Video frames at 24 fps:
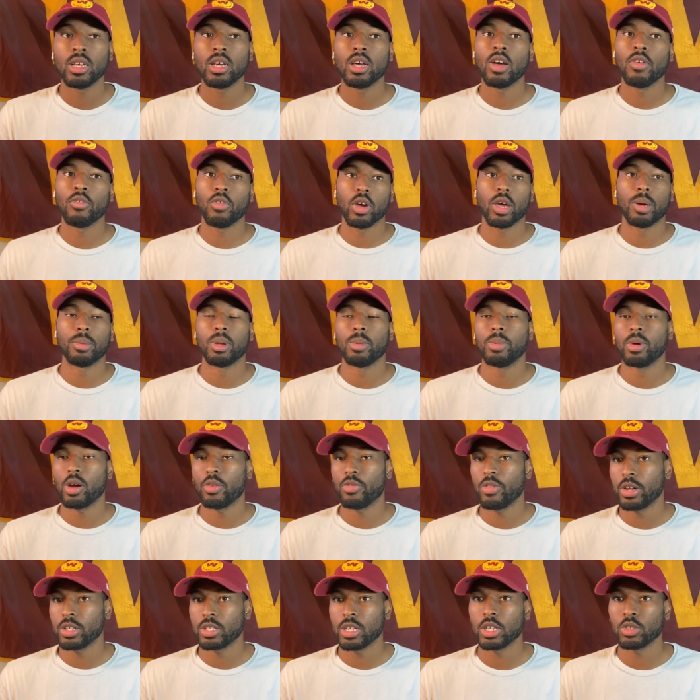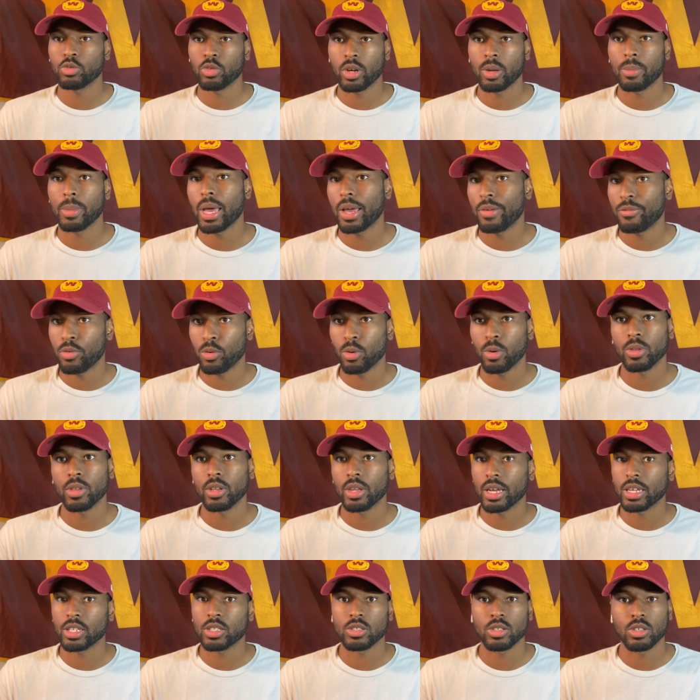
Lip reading: for him to be our franchise running back for the next,